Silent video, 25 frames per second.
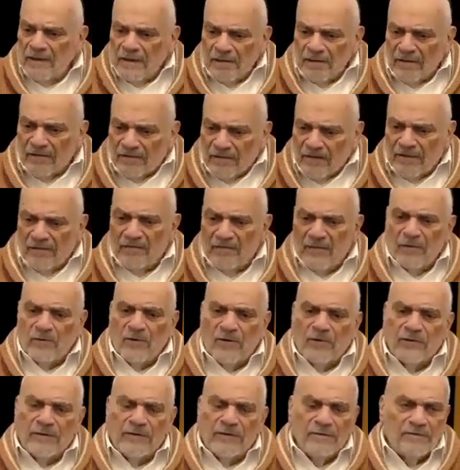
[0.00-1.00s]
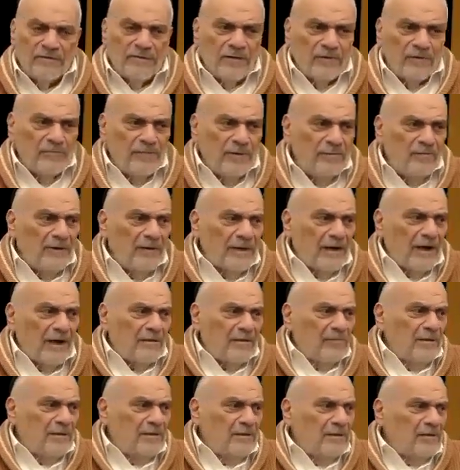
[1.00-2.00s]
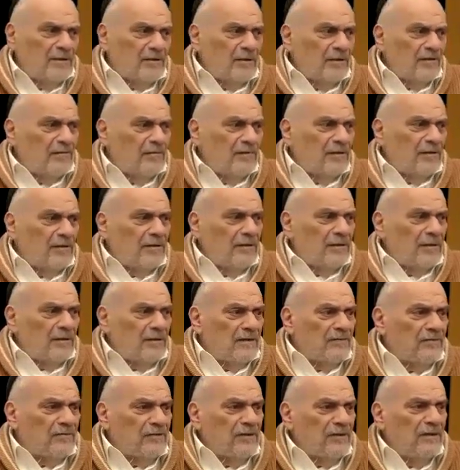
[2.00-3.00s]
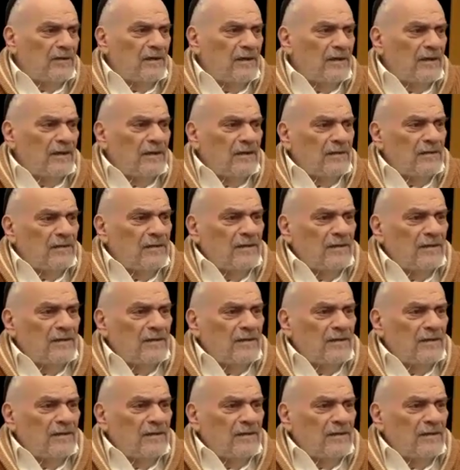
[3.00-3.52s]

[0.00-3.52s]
The great reward is they'll be Makabel the Torah at Har Sinai.